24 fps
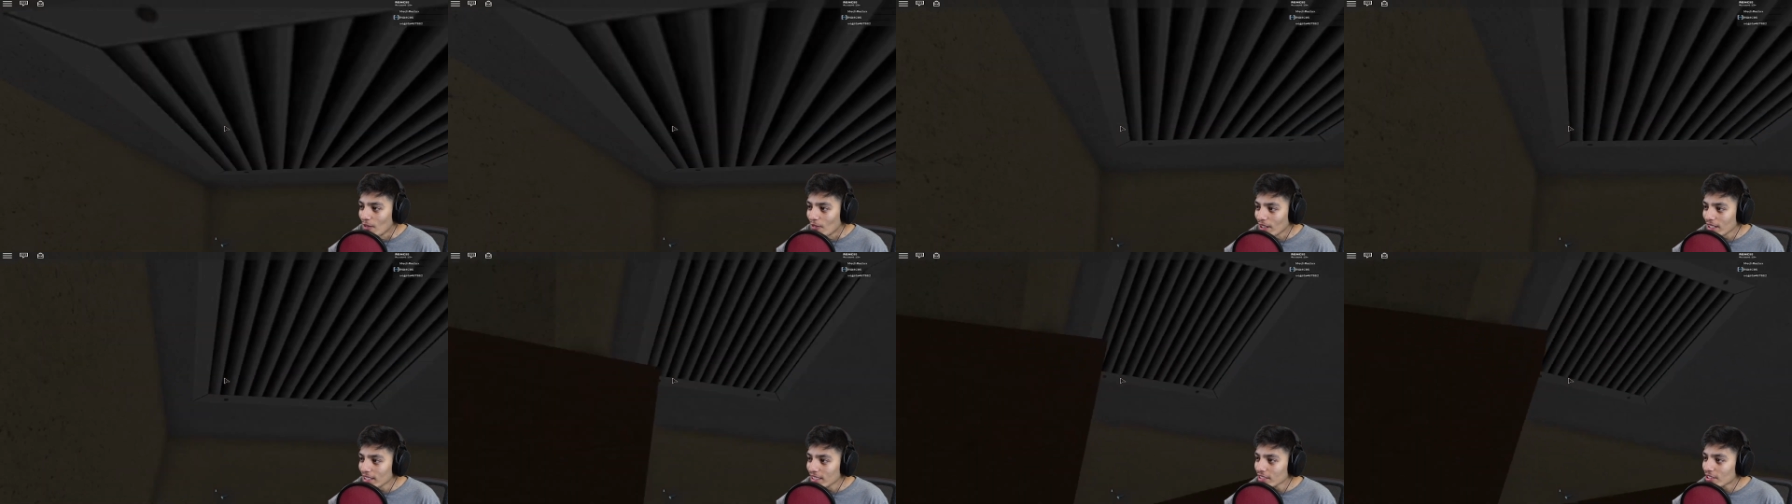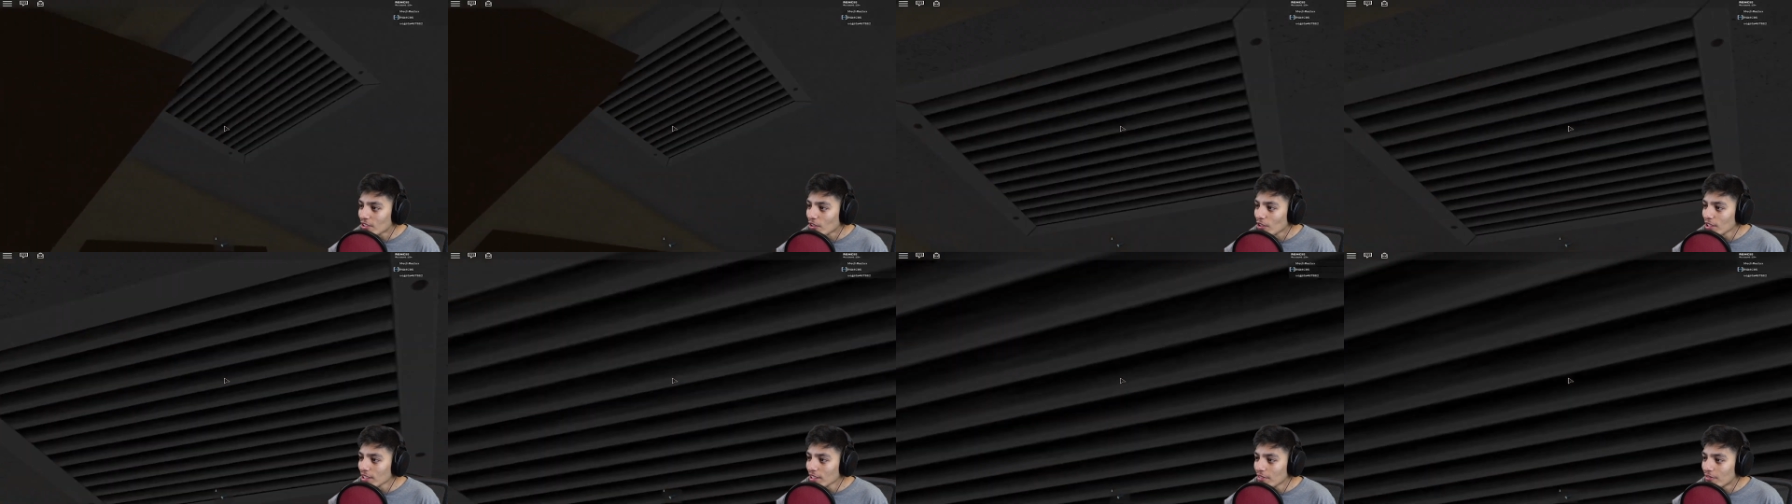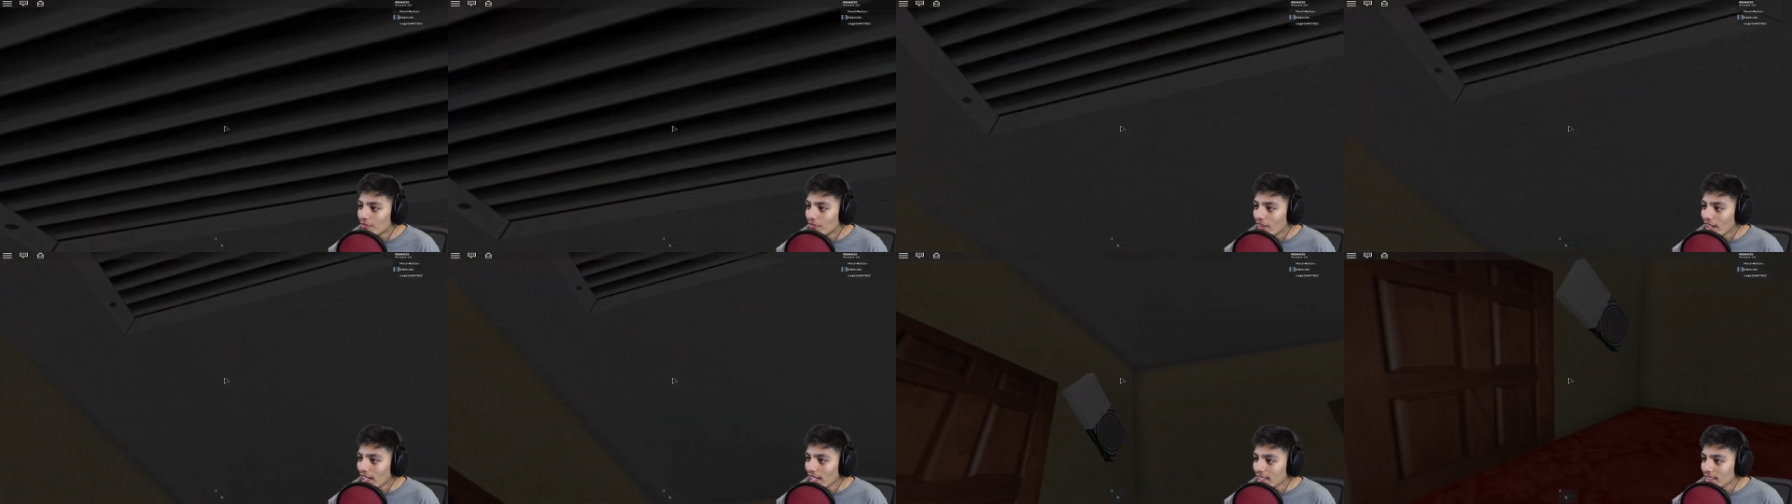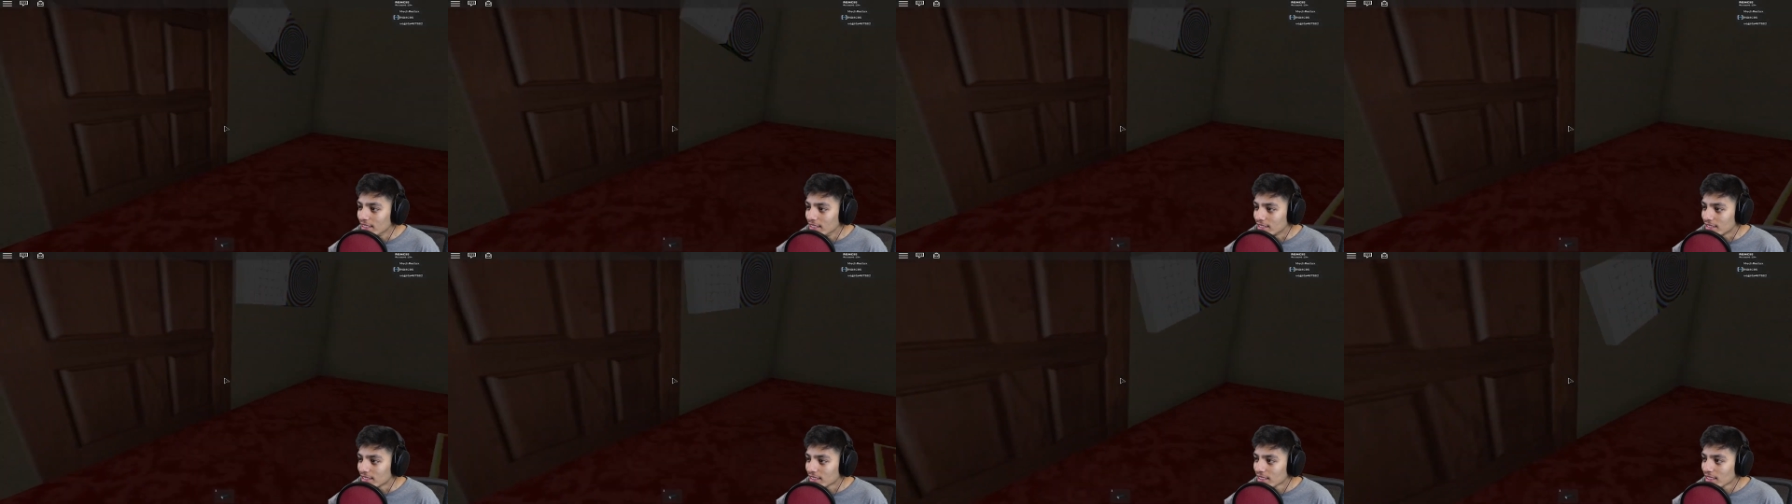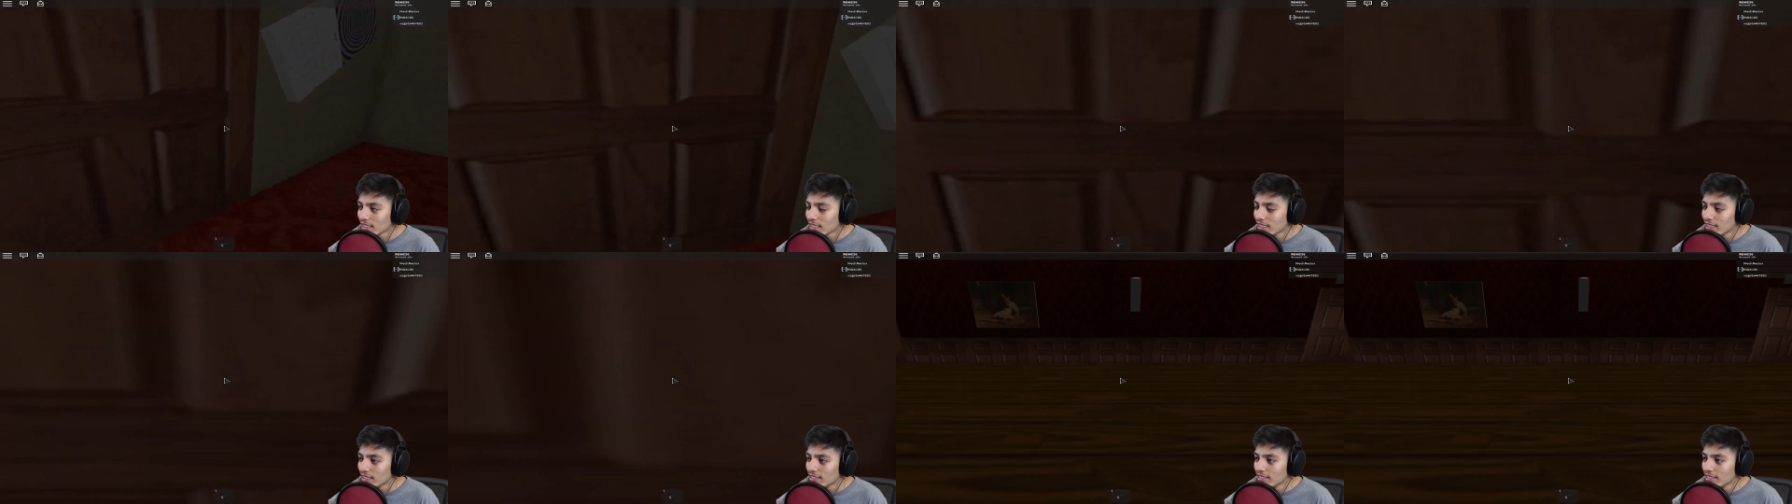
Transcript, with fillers: wanted to go in the vents.